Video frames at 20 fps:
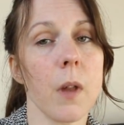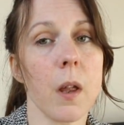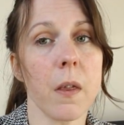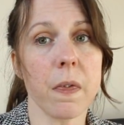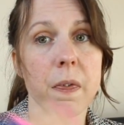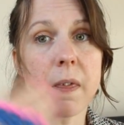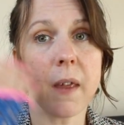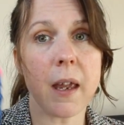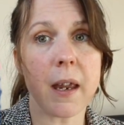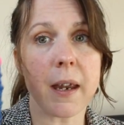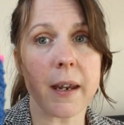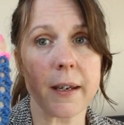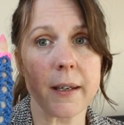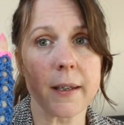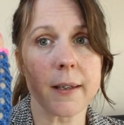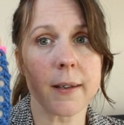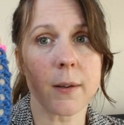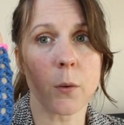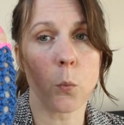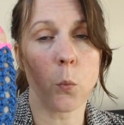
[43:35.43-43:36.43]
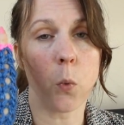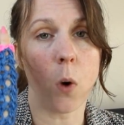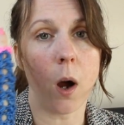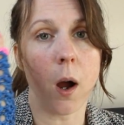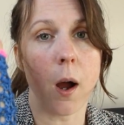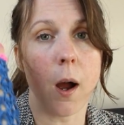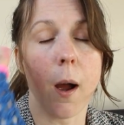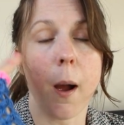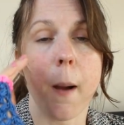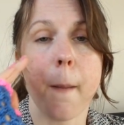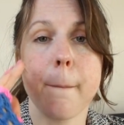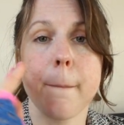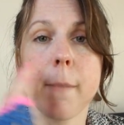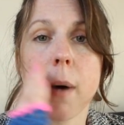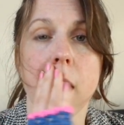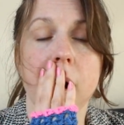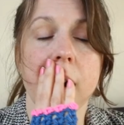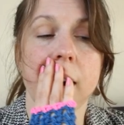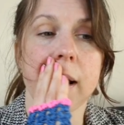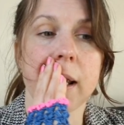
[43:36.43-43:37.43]
These were
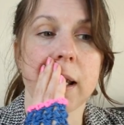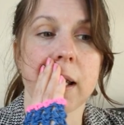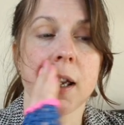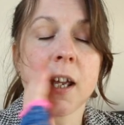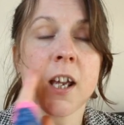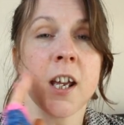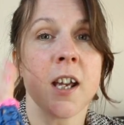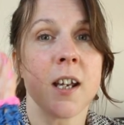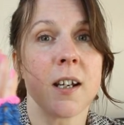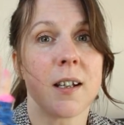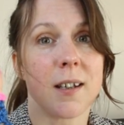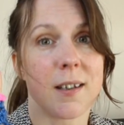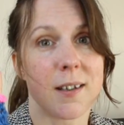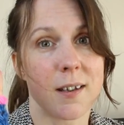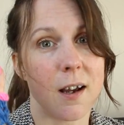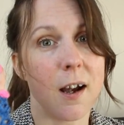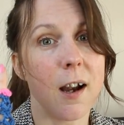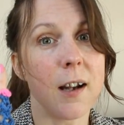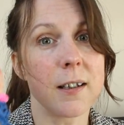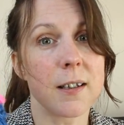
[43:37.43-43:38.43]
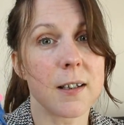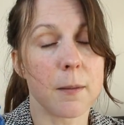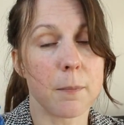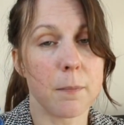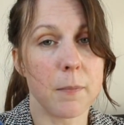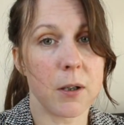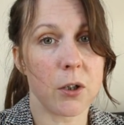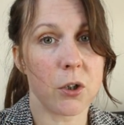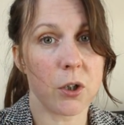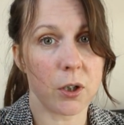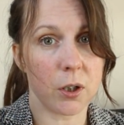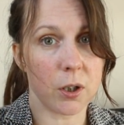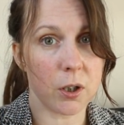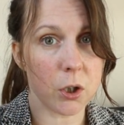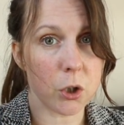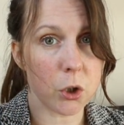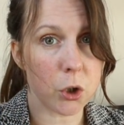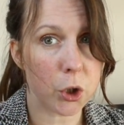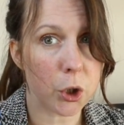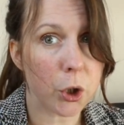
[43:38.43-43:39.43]
my design
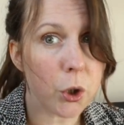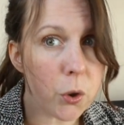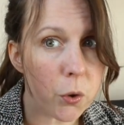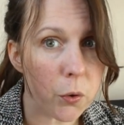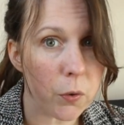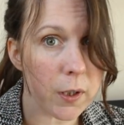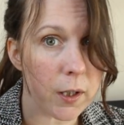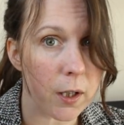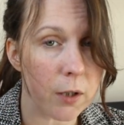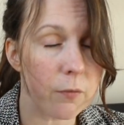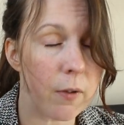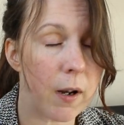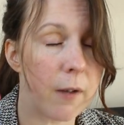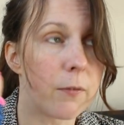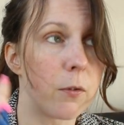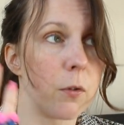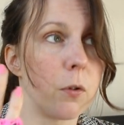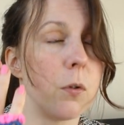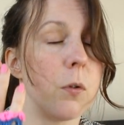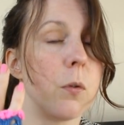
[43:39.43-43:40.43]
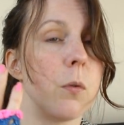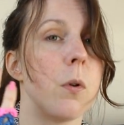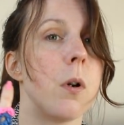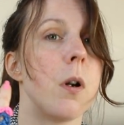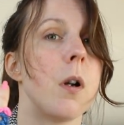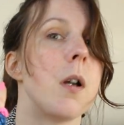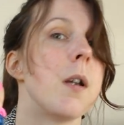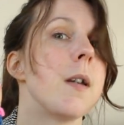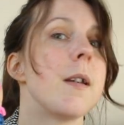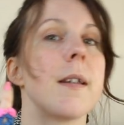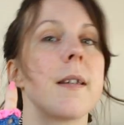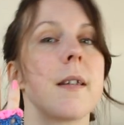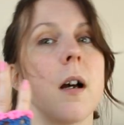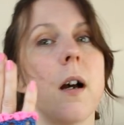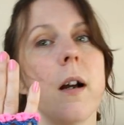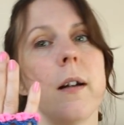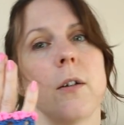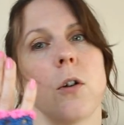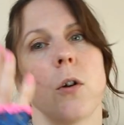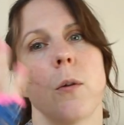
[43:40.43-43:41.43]
submission to the Unravel
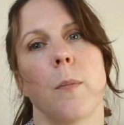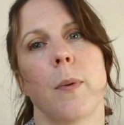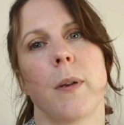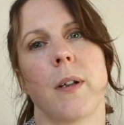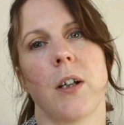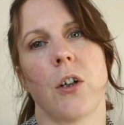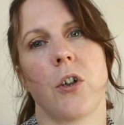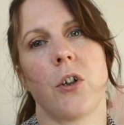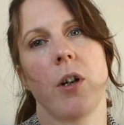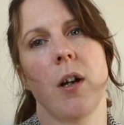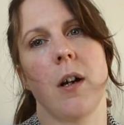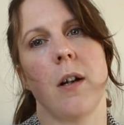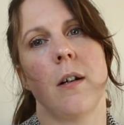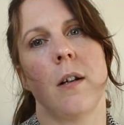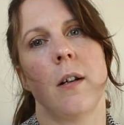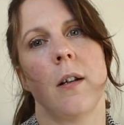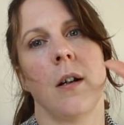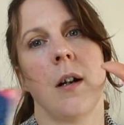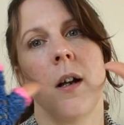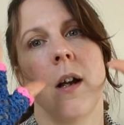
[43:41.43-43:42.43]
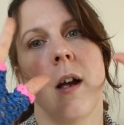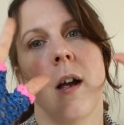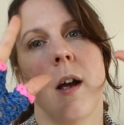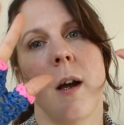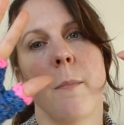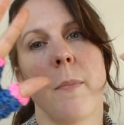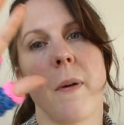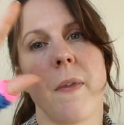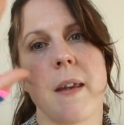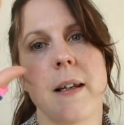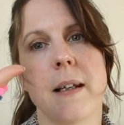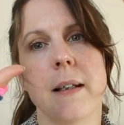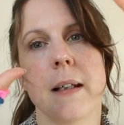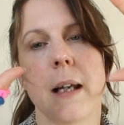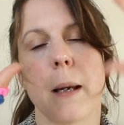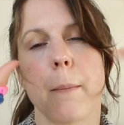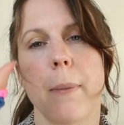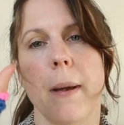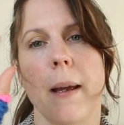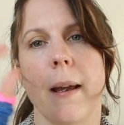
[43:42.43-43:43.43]
design competition, but they didn't
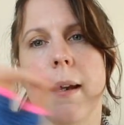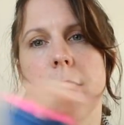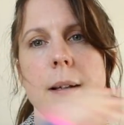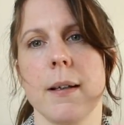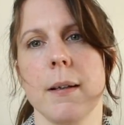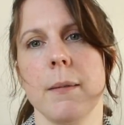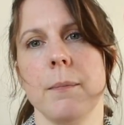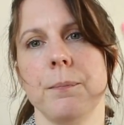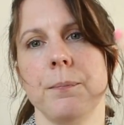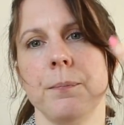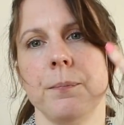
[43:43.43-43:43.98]
get picked.